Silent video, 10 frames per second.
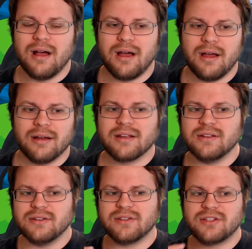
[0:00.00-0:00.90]

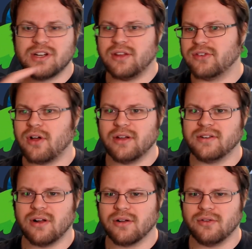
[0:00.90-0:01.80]
Because Shell's
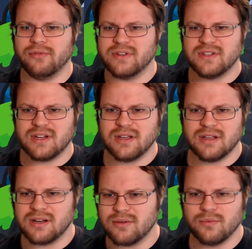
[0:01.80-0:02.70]
aunt and uncle
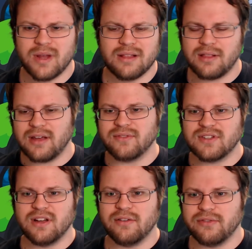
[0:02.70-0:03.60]
visited, and we had life
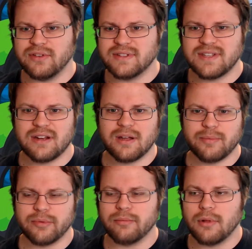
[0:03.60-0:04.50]
stuff and
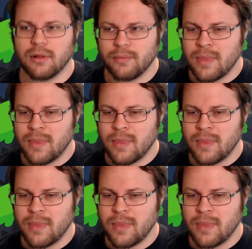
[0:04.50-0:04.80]
setup, and